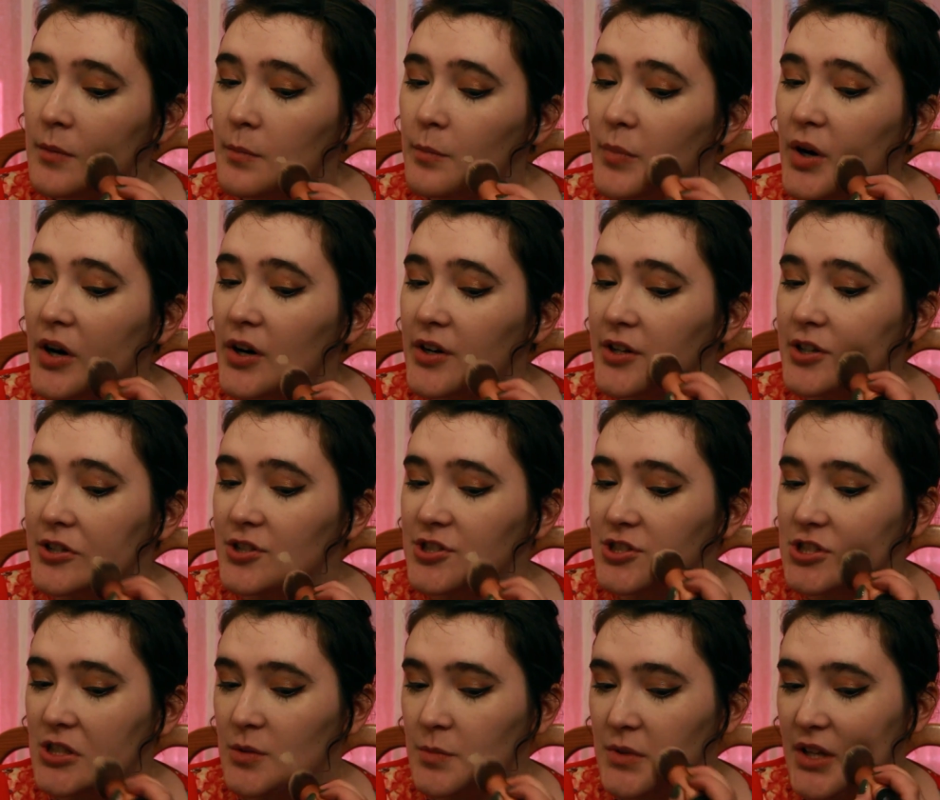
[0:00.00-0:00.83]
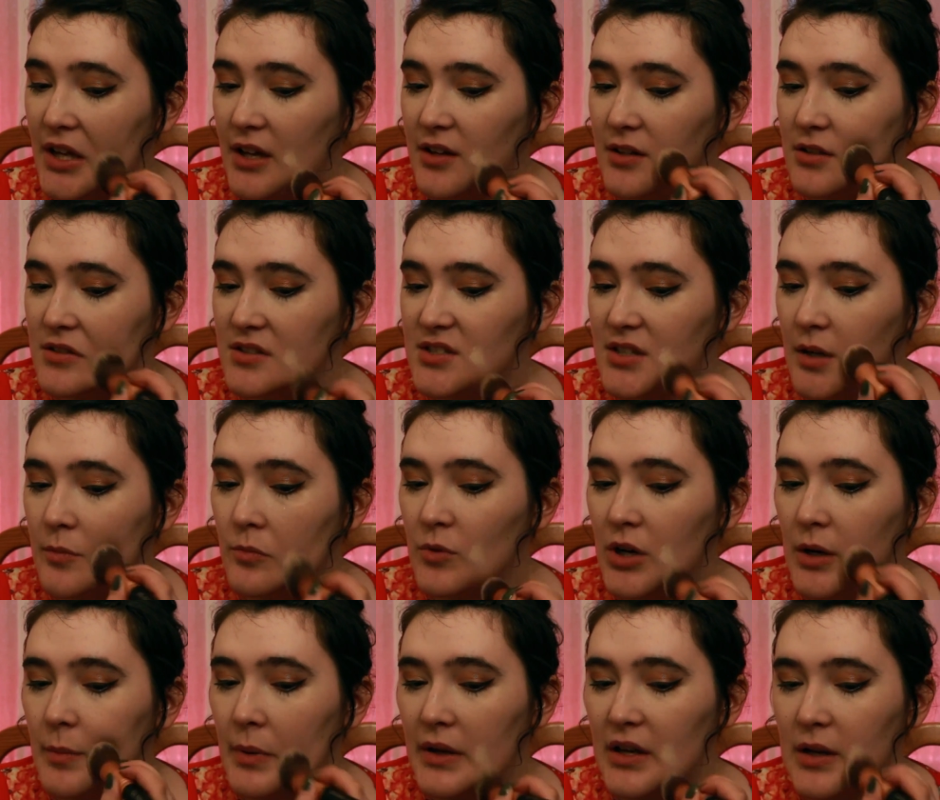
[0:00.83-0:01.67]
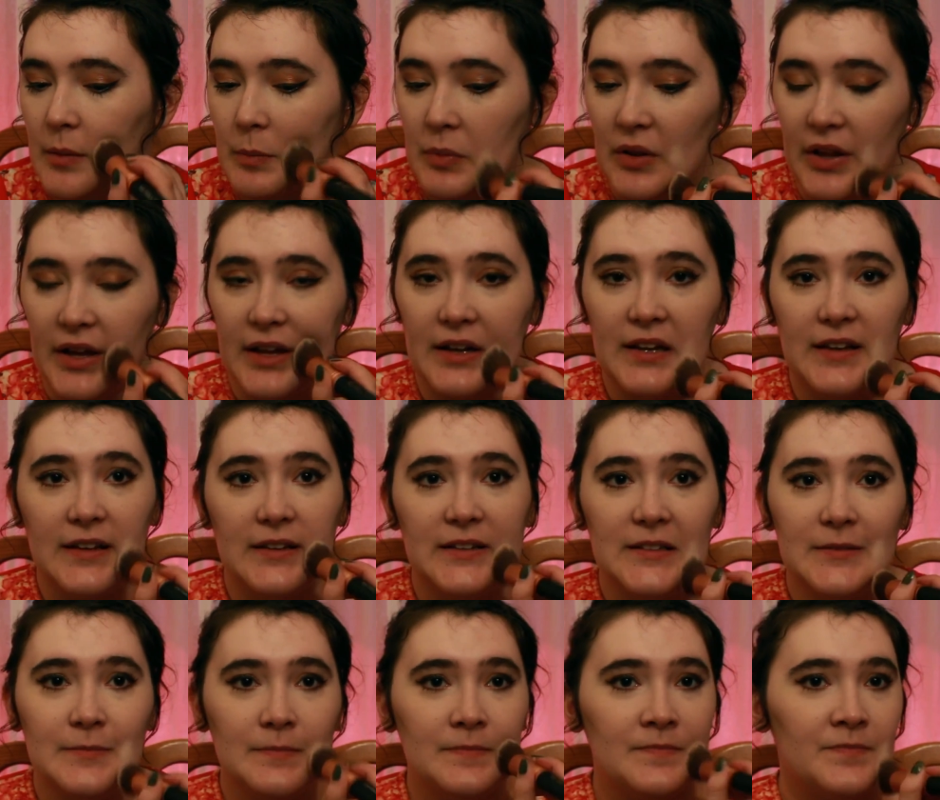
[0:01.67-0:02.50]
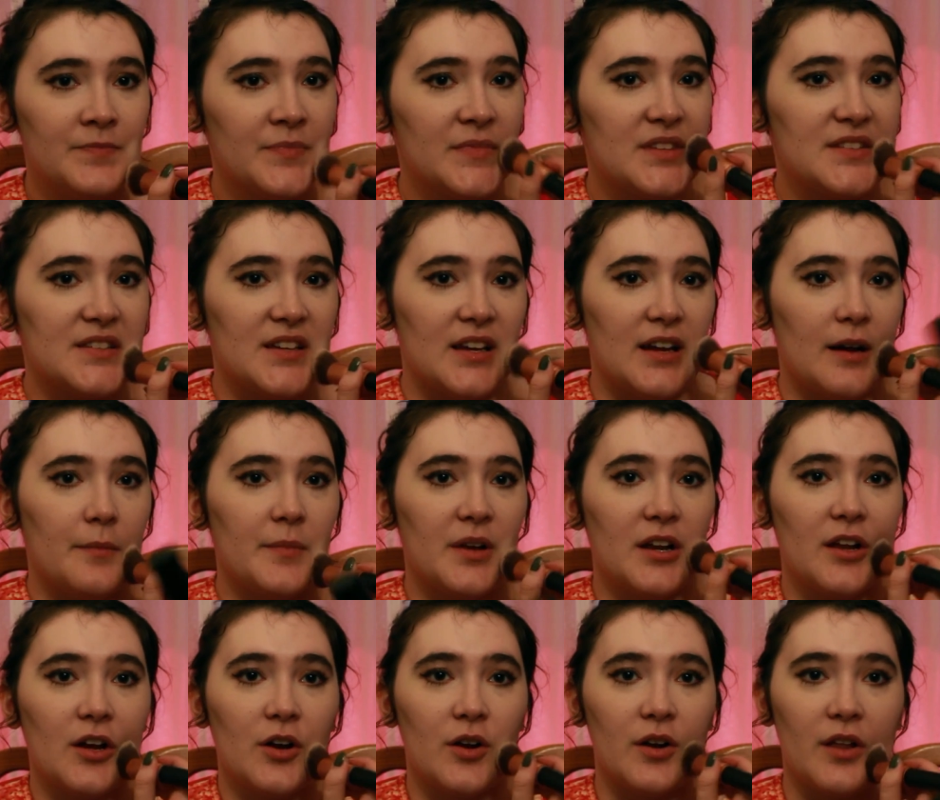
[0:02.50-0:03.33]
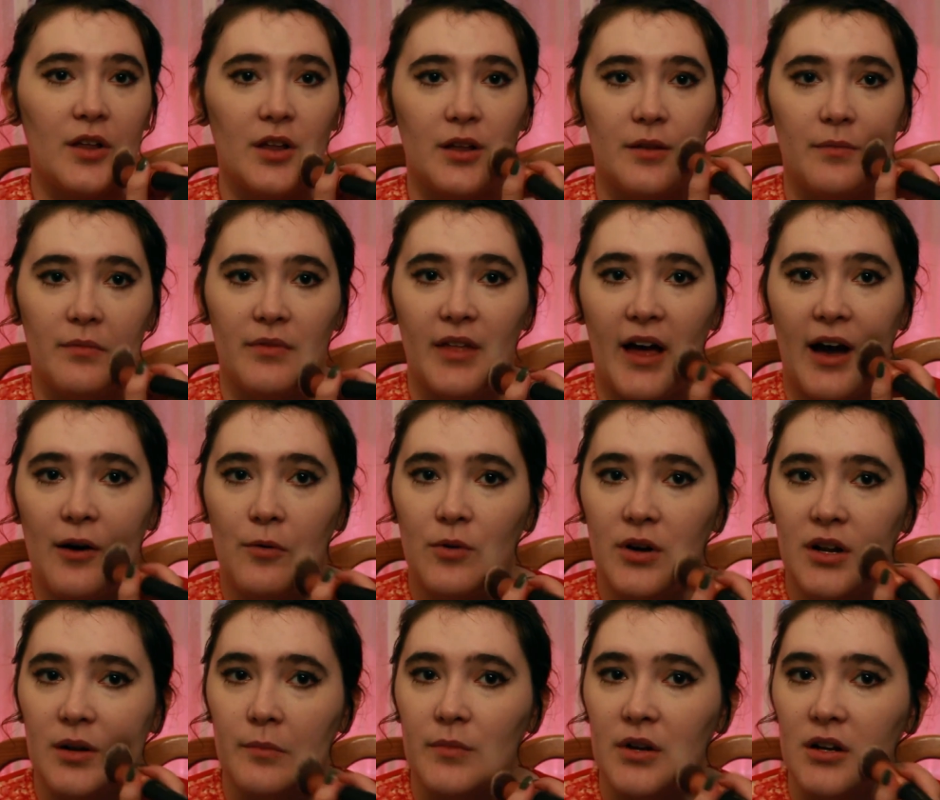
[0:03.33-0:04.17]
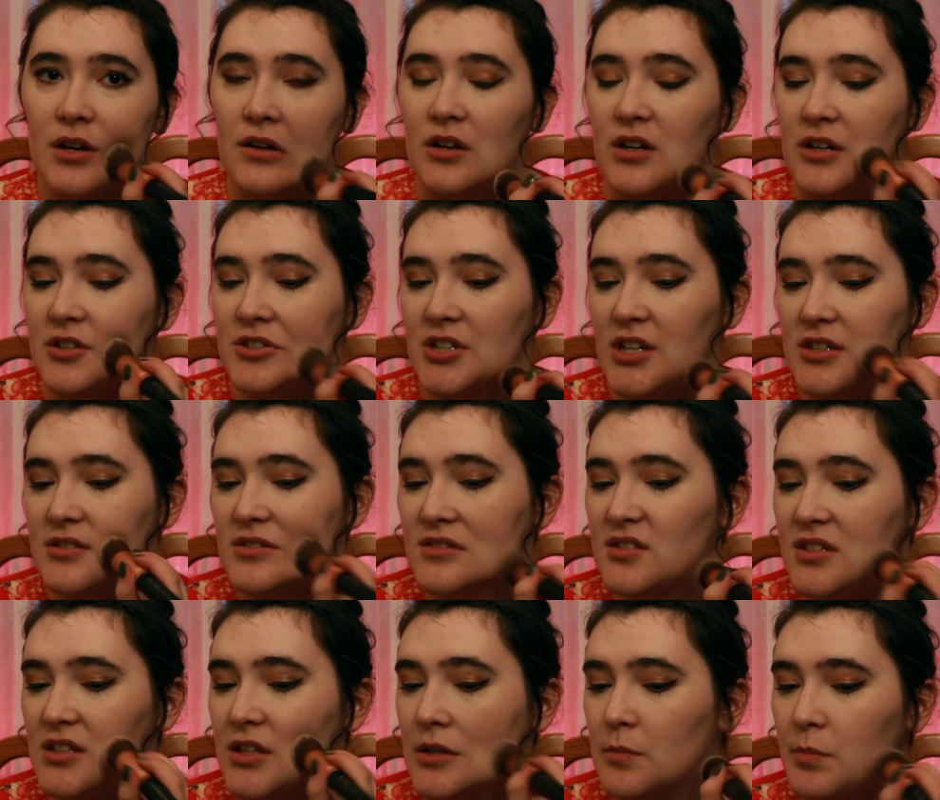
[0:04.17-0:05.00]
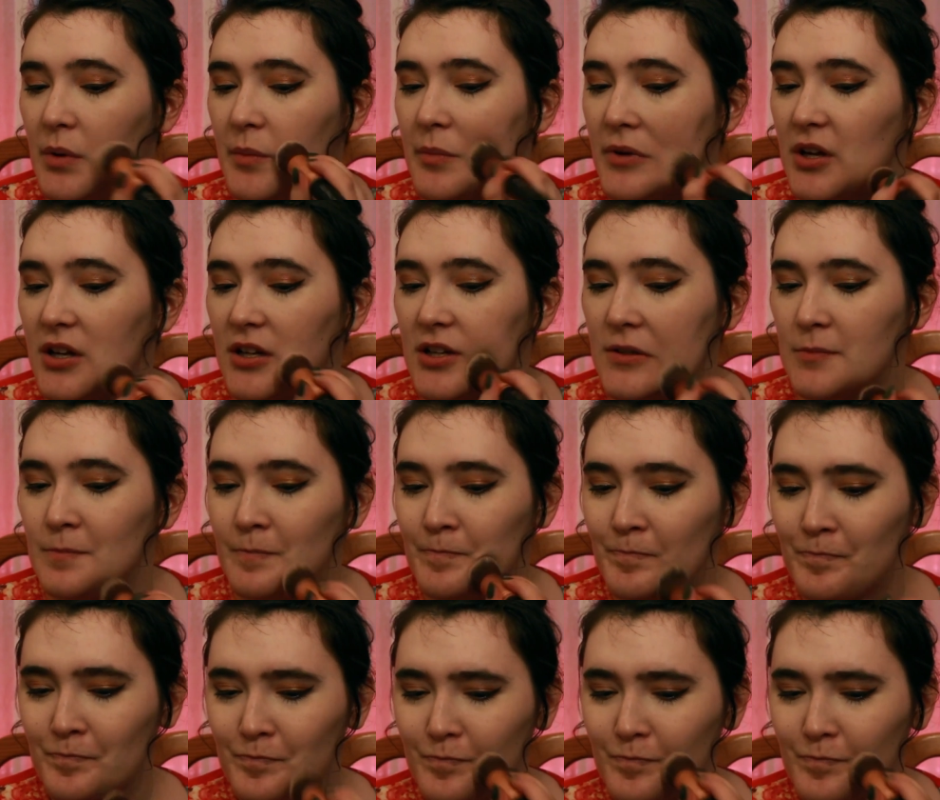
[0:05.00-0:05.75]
park your ship down somewhere, pick a planet, say I'm gonna go to that one, I'm gonna go to Giant's Deep, I'm gonna